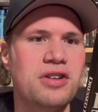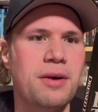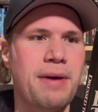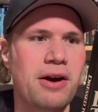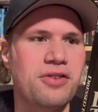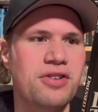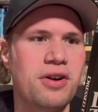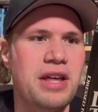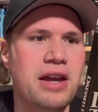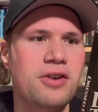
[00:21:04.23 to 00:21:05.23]
comparison
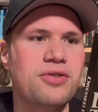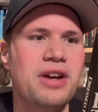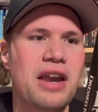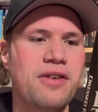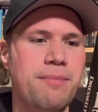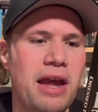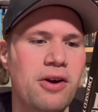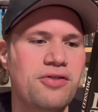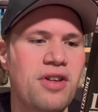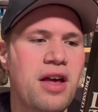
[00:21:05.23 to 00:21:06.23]
on here, so it kind of
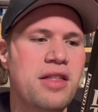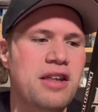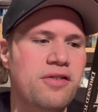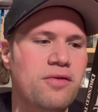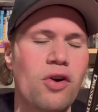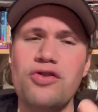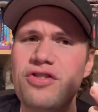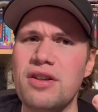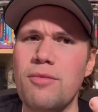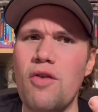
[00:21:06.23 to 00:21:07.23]
compares the different
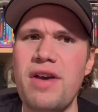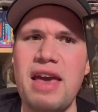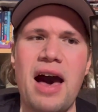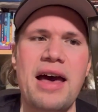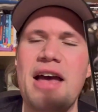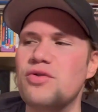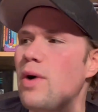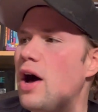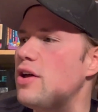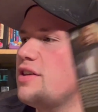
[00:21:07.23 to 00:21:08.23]
versions of the movie as
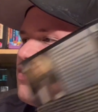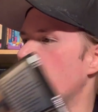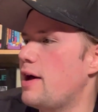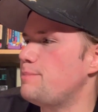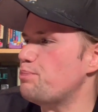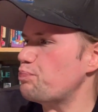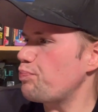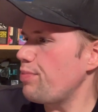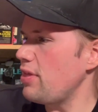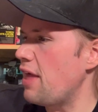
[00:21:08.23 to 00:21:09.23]
well on this one.
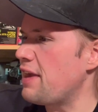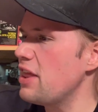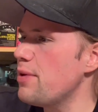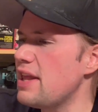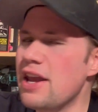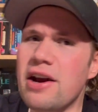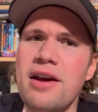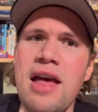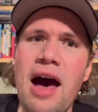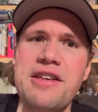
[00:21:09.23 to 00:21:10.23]
The other one here,
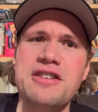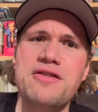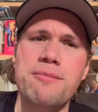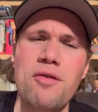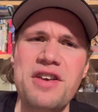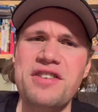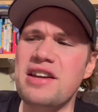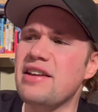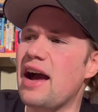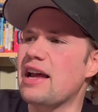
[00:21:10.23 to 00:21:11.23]
this is from
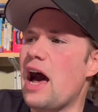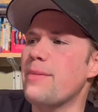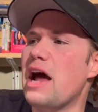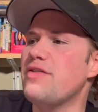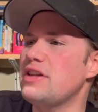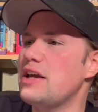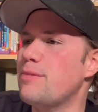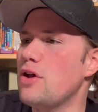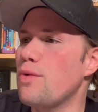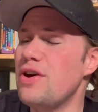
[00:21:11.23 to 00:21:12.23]
MovieZing.com, and I have a link
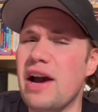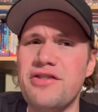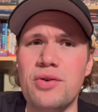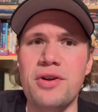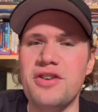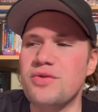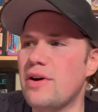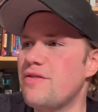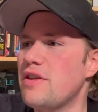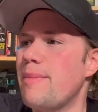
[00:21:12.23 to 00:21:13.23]
below where you guys can order this
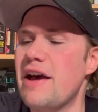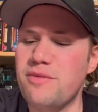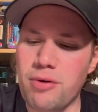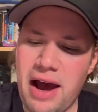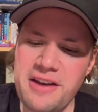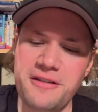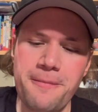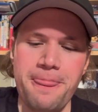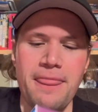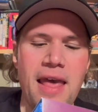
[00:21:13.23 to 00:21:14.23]
one for the best price.
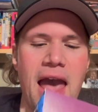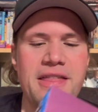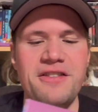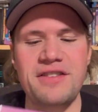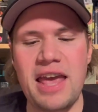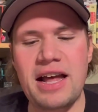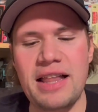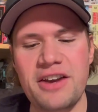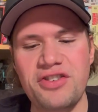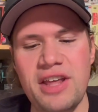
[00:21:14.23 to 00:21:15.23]
And this is a
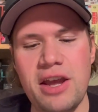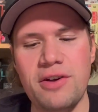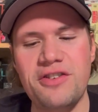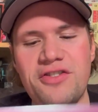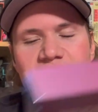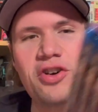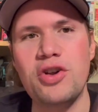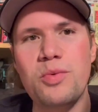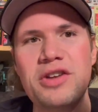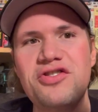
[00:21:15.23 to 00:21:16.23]
collection here. This is the
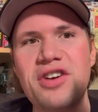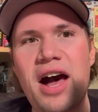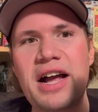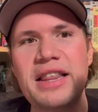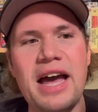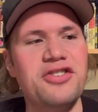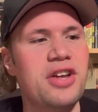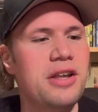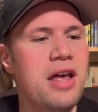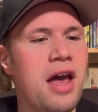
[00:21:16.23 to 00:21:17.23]
Good Witch
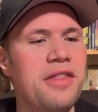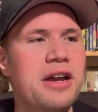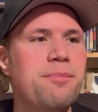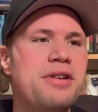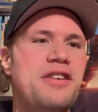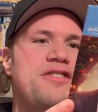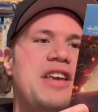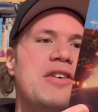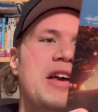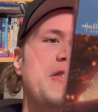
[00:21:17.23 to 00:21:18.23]
collection, the complete
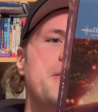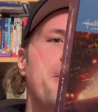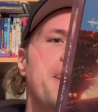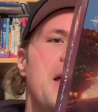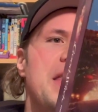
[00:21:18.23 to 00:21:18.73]
series. Now,